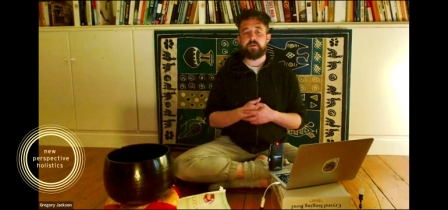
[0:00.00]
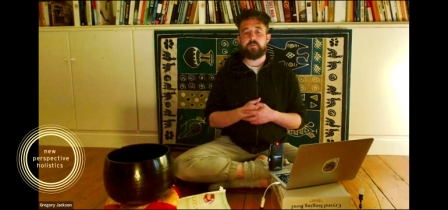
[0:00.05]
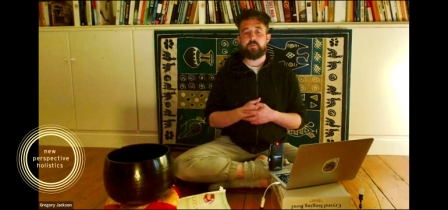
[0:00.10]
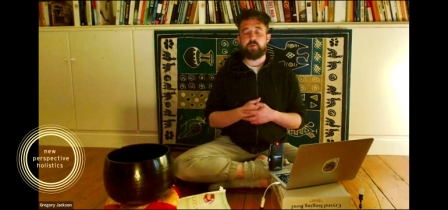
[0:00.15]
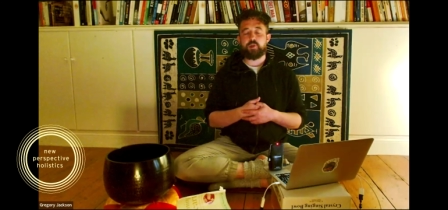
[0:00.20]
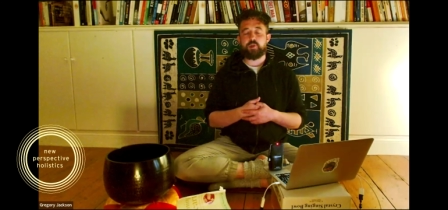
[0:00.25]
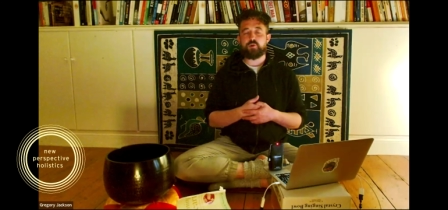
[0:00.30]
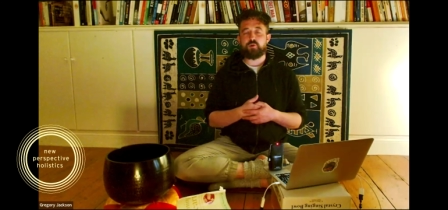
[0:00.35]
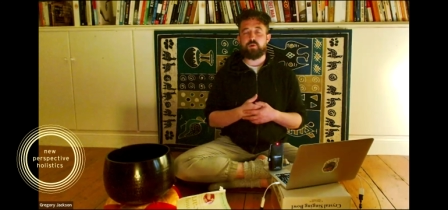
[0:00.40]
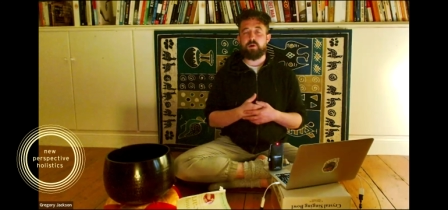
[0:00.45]

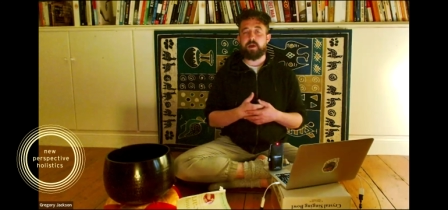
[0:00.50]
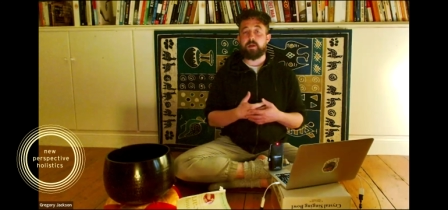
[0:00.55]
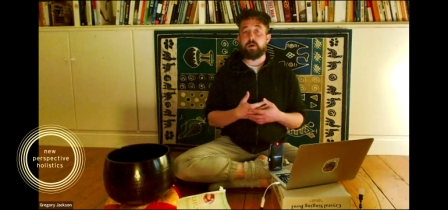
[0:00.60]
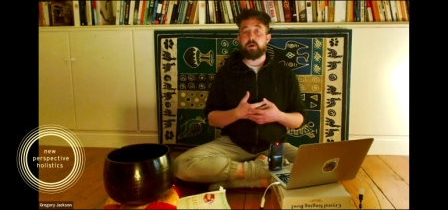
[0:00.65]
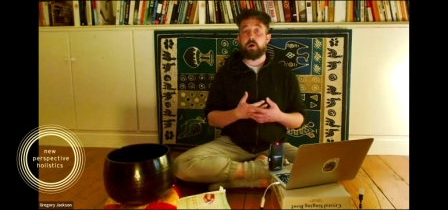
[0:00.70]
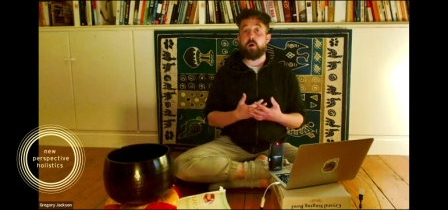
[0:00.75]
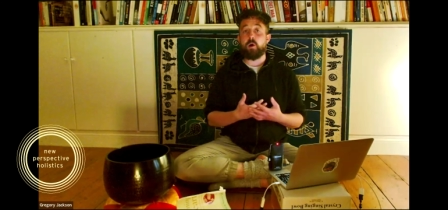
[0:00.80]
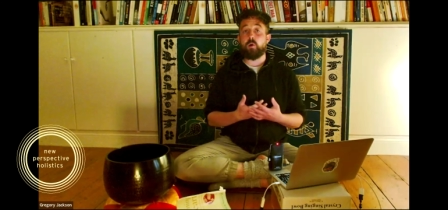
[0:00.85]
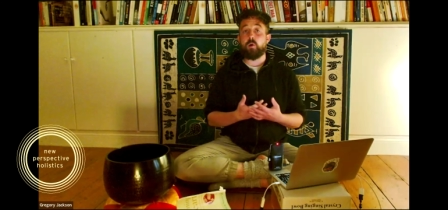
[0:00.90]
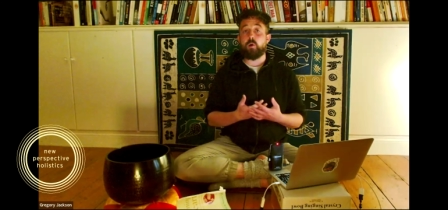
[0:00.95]
We try and
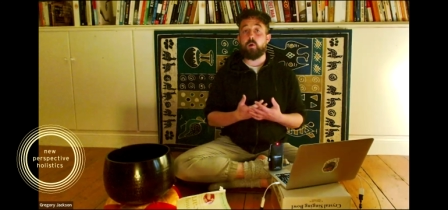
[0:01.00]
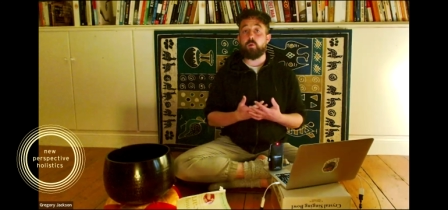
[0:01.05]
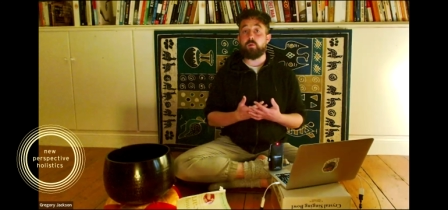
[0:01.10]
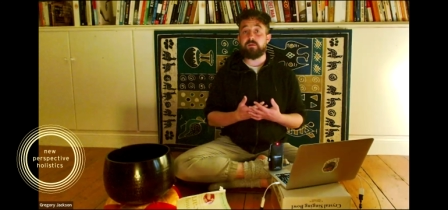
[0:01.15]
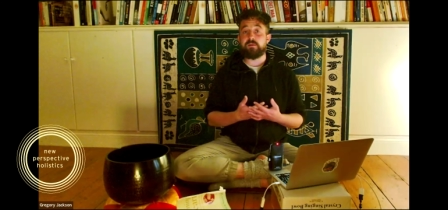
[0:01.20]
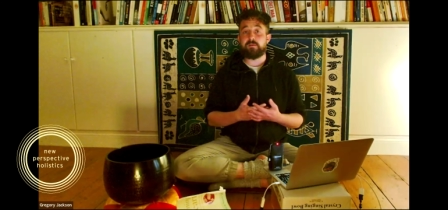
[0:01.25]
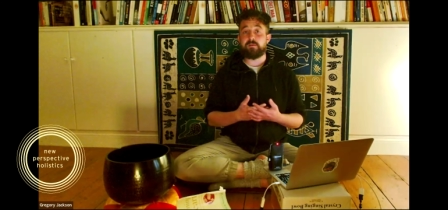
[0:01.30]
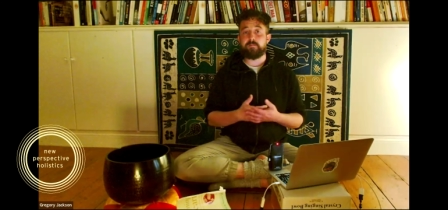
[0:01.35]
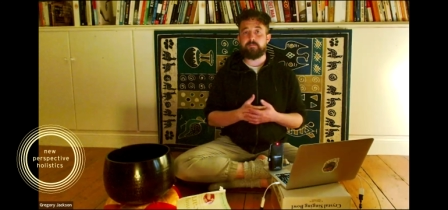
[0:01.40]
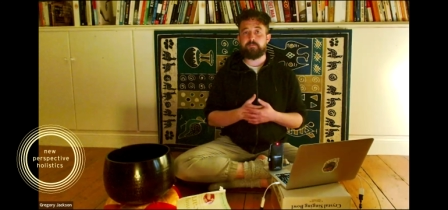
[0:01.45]

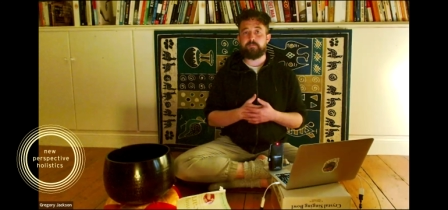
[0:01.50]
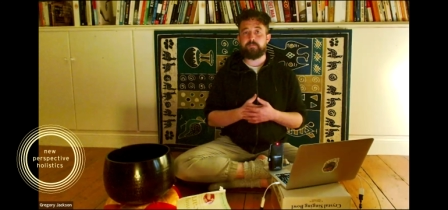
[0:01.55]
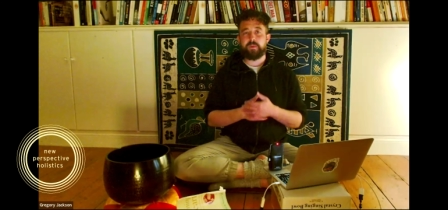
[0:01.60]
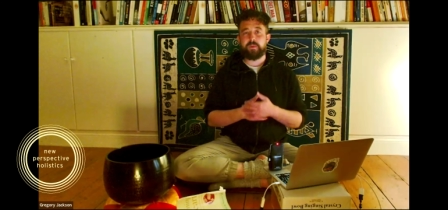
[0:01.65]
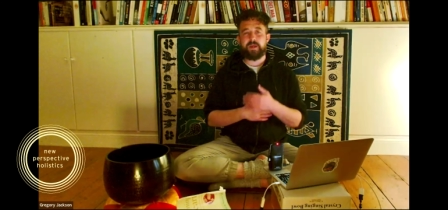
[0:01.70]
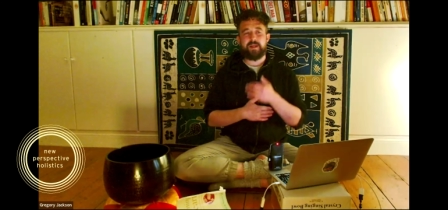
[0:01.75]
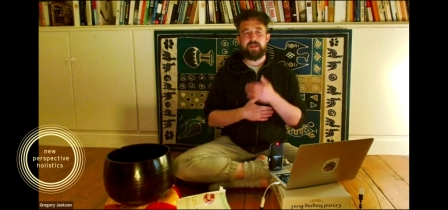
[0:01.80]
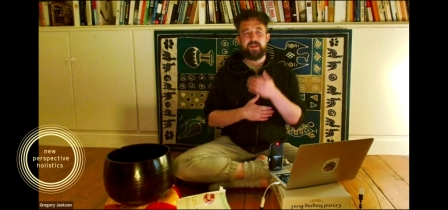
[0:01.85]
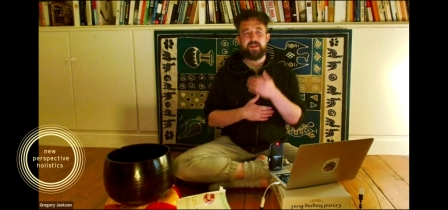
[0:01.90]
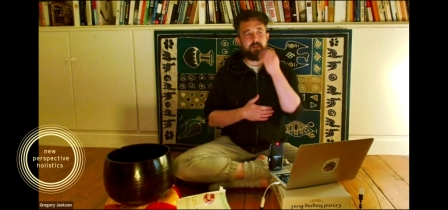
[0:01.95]
hold,
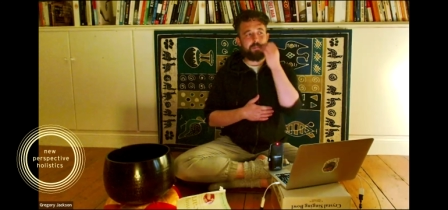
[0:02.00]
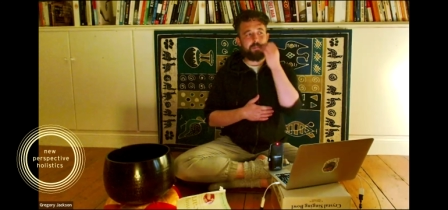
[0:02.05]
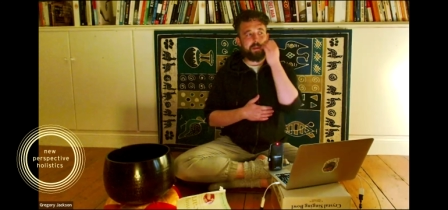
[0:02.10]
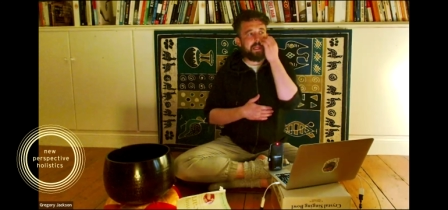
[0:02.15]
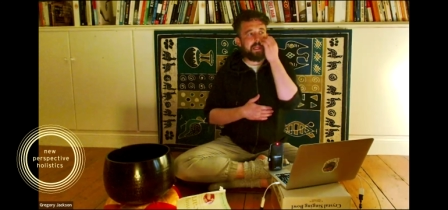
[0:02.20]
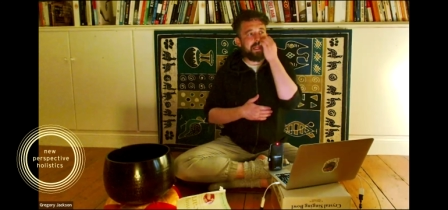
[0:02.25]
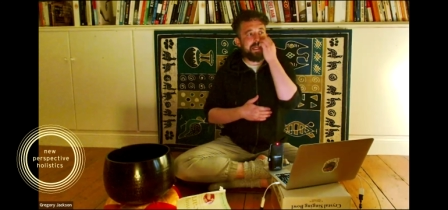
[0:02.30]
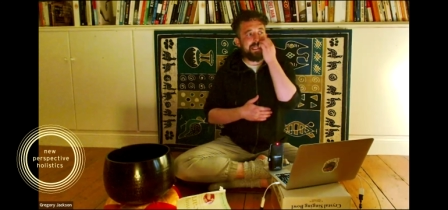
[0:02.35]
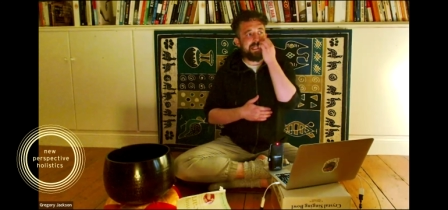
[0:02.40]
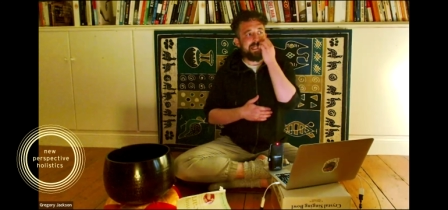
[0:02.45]
a little
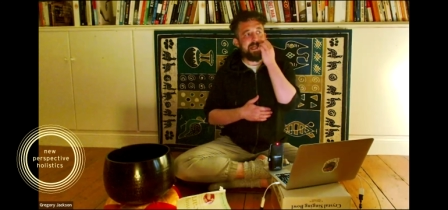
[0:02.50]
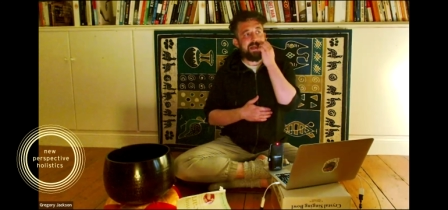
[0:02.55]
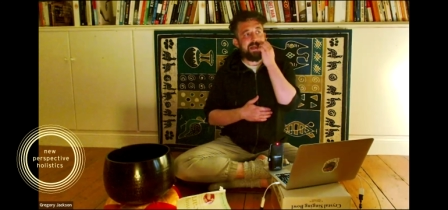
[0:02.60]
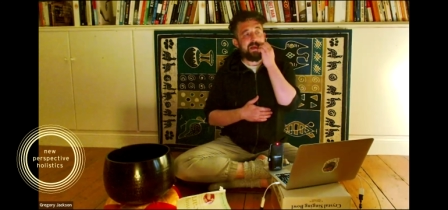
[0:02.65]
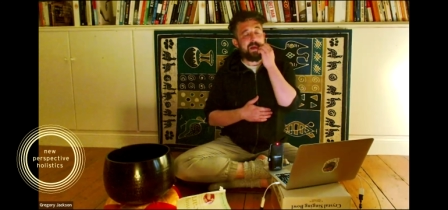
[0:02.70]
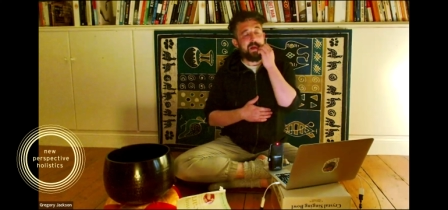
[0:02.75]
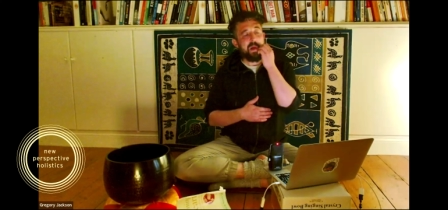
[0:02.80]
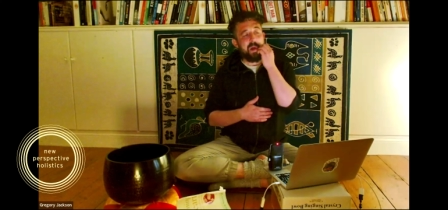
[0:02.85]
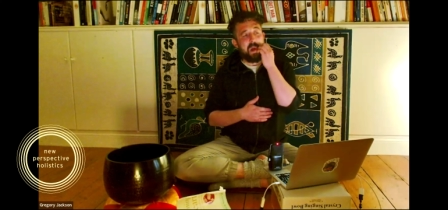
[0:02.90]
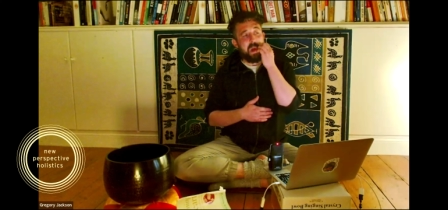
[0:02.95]
bit like a